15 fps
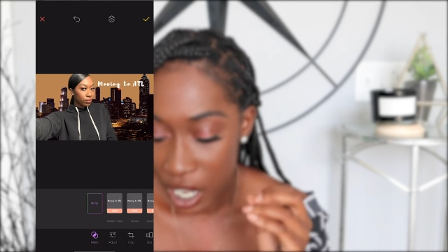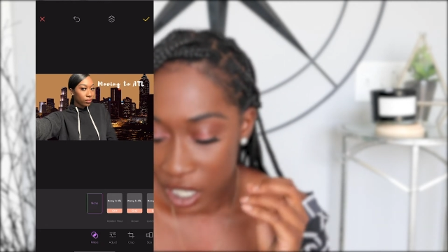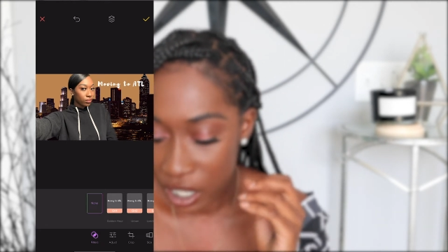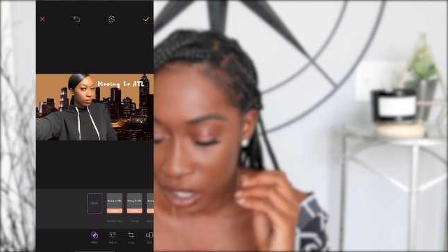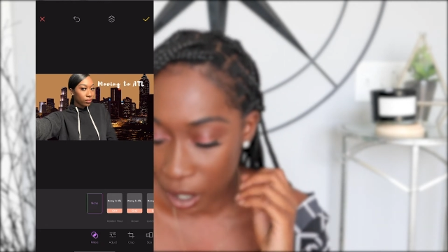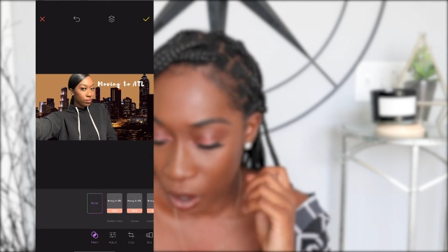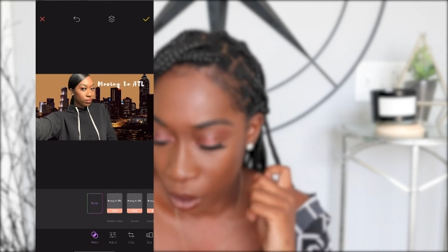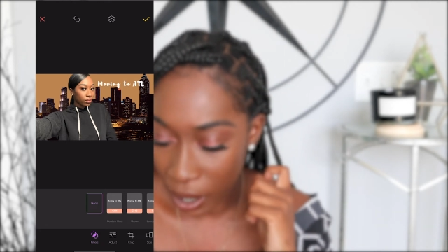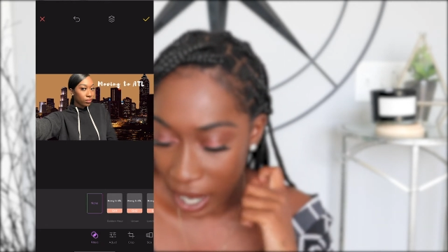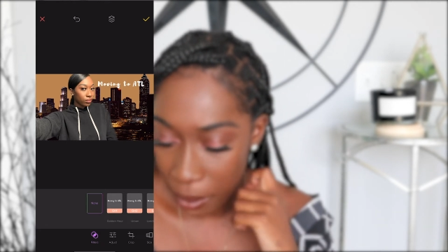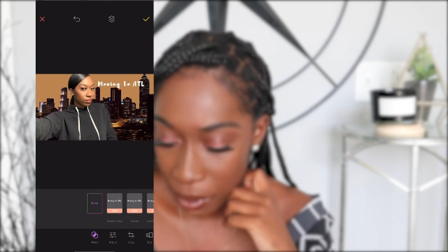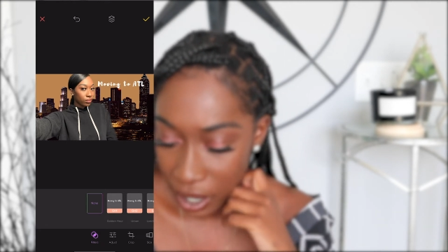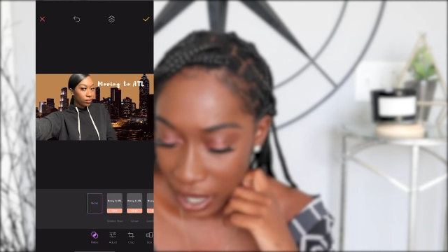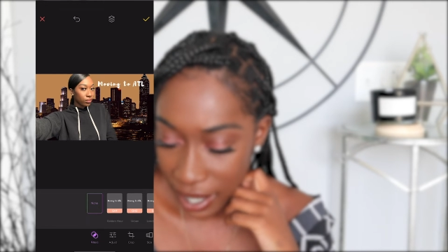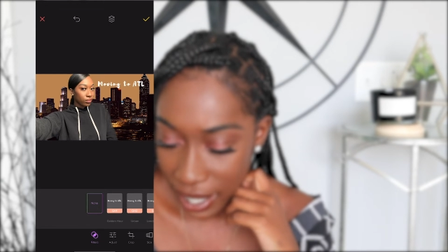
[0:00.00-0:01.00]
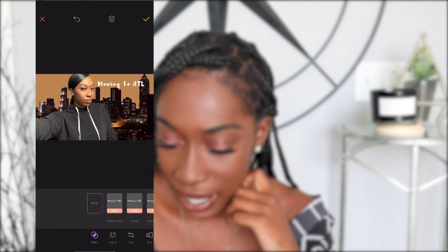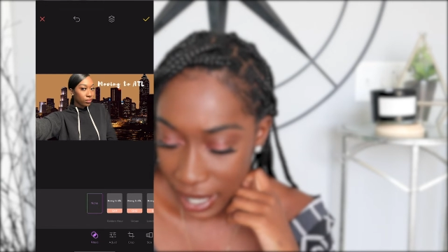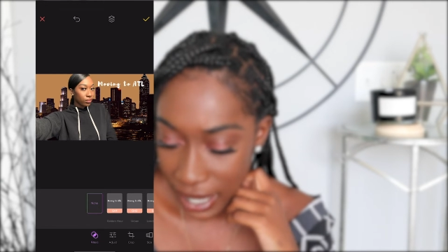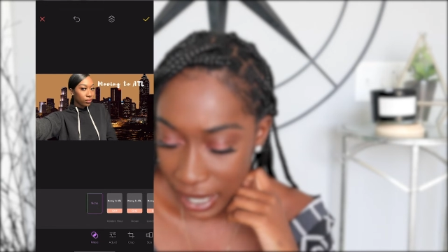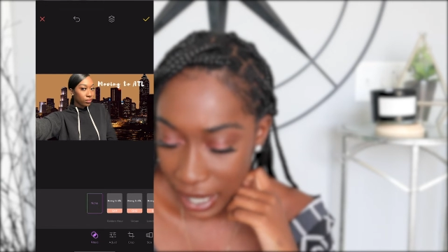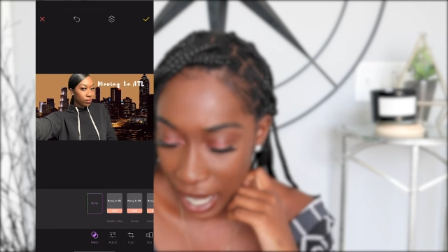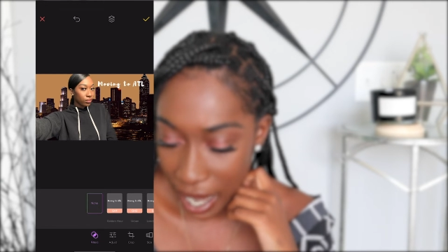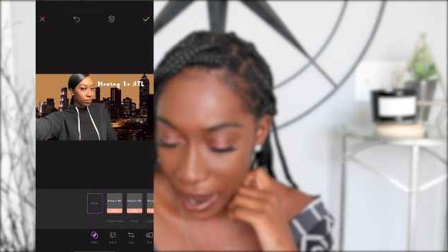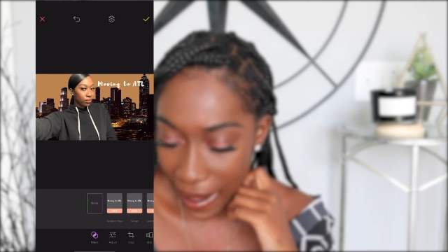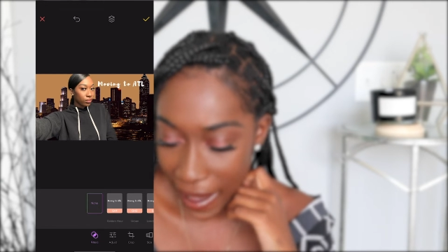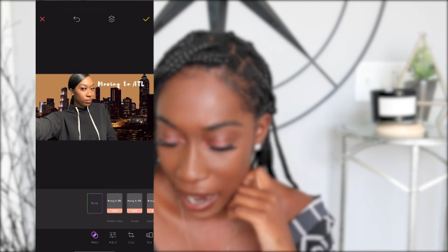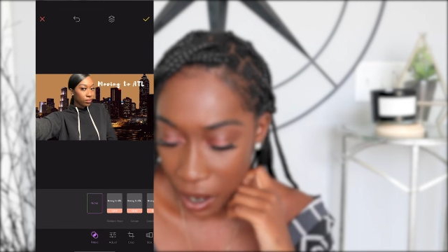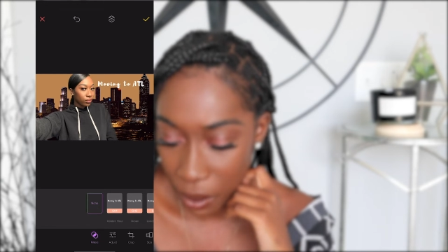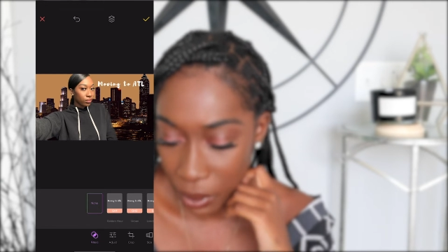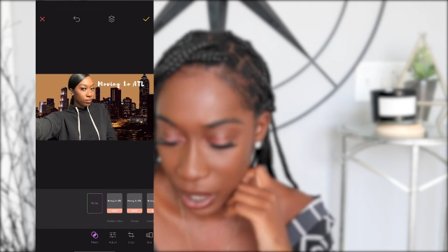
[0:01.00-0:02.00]
So I realized I
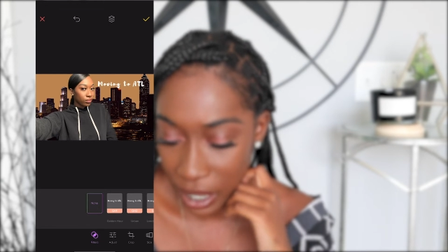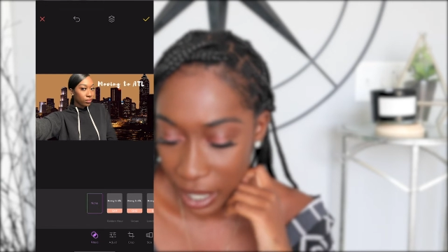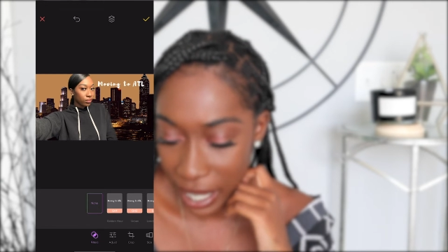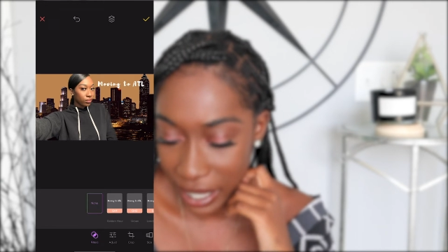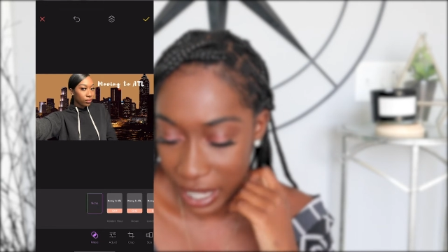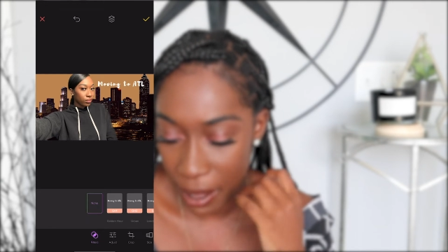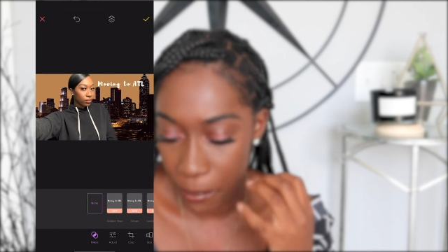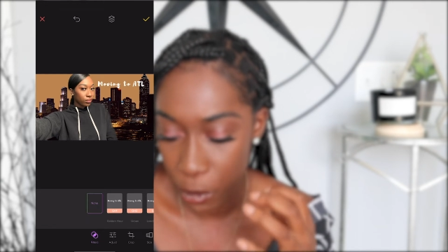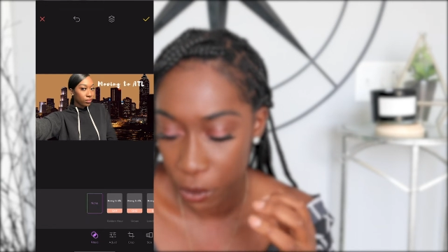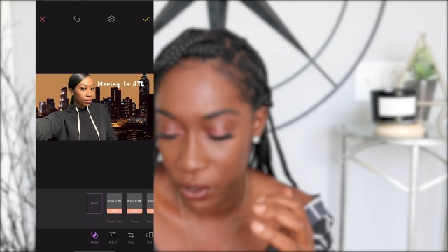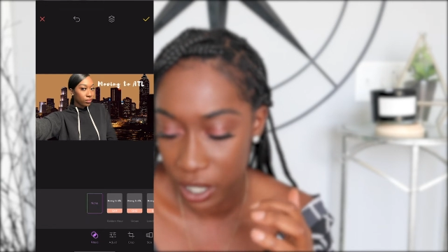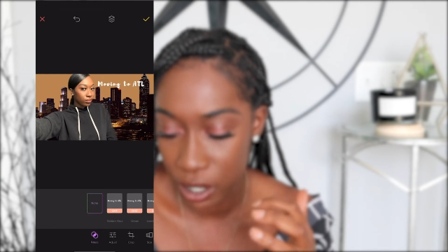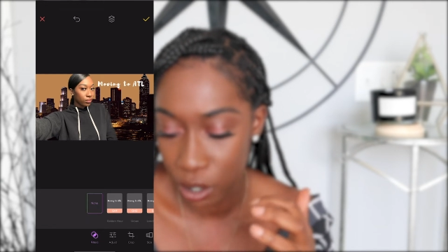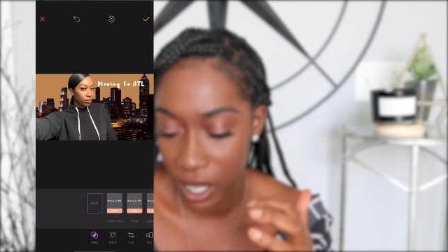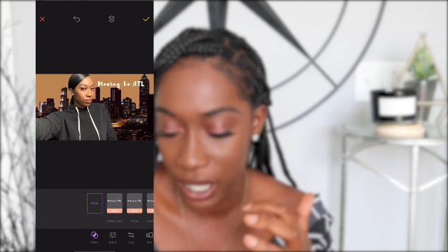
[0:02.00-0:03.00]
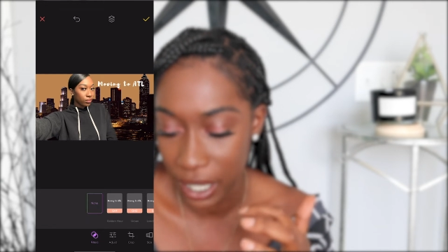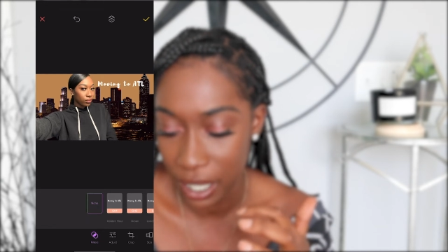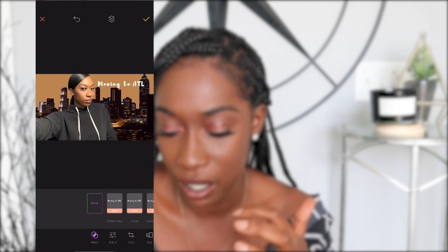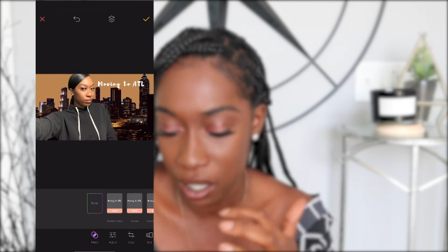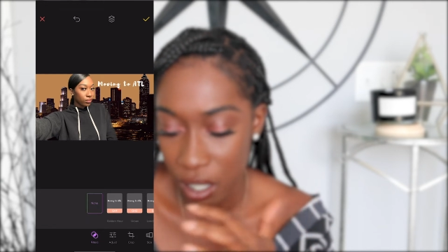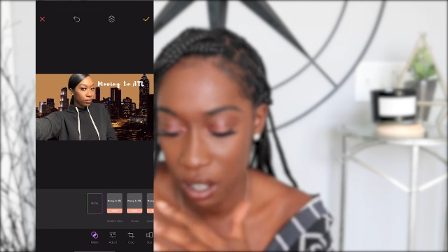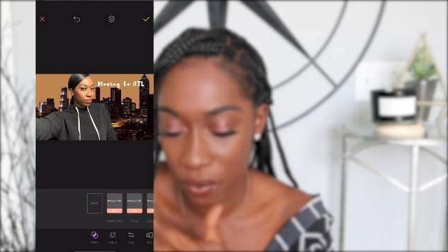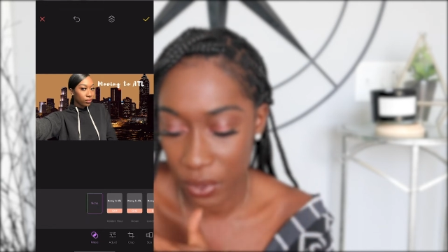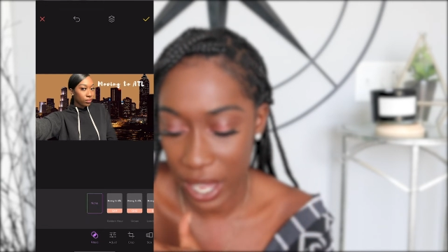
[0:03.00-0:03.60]
don't really like that moving to Atlanta,